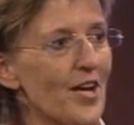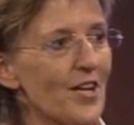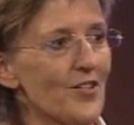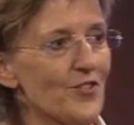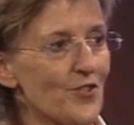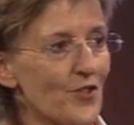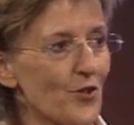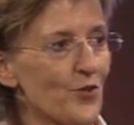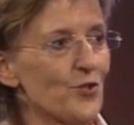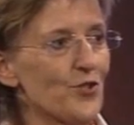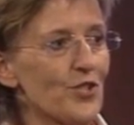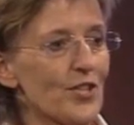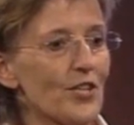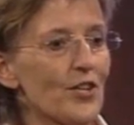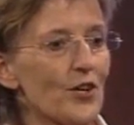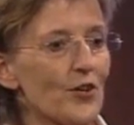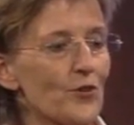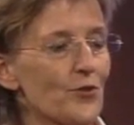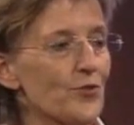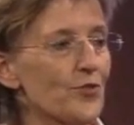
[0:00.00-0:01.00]
So she
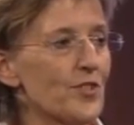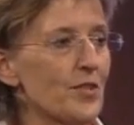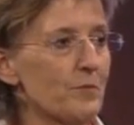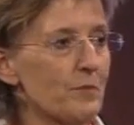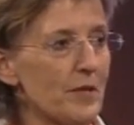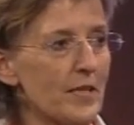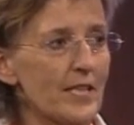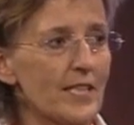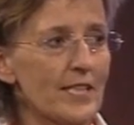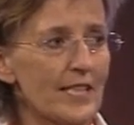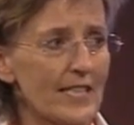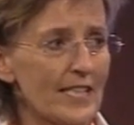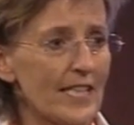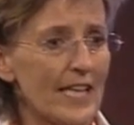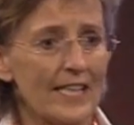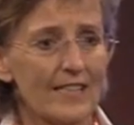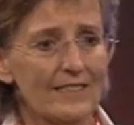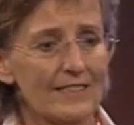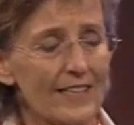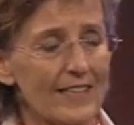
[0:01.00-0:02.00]
knows immediately,
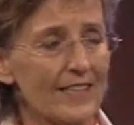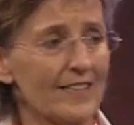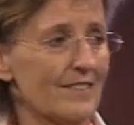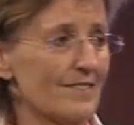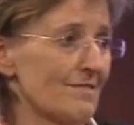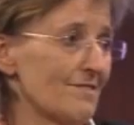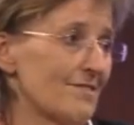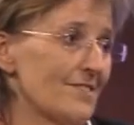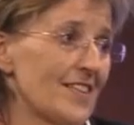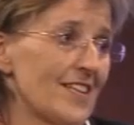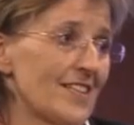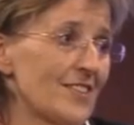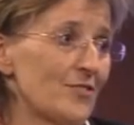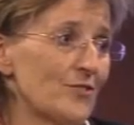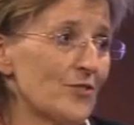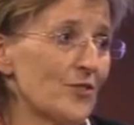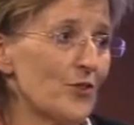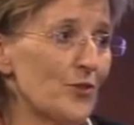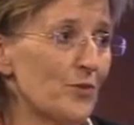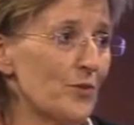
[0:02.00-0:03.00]
like they
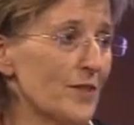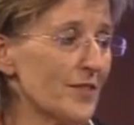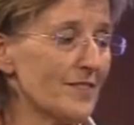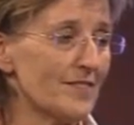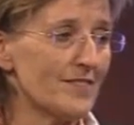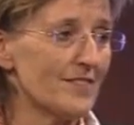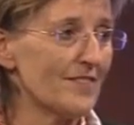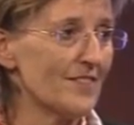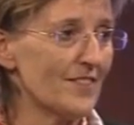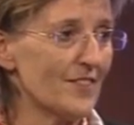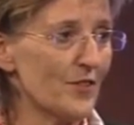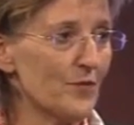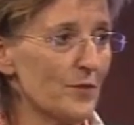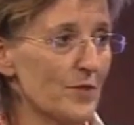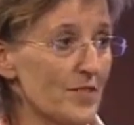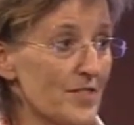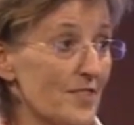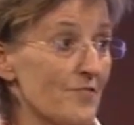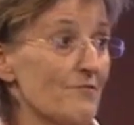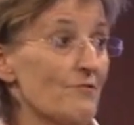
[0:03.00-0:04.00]
don't know what's
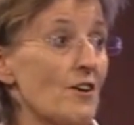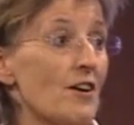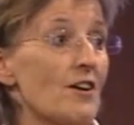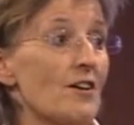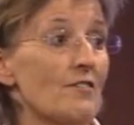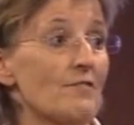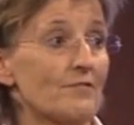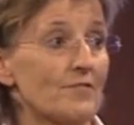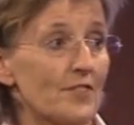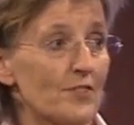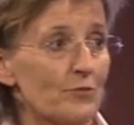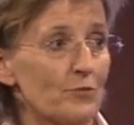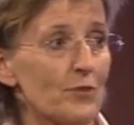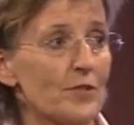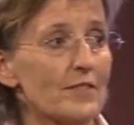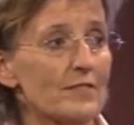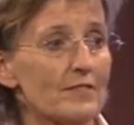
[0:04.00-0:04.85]
involved and what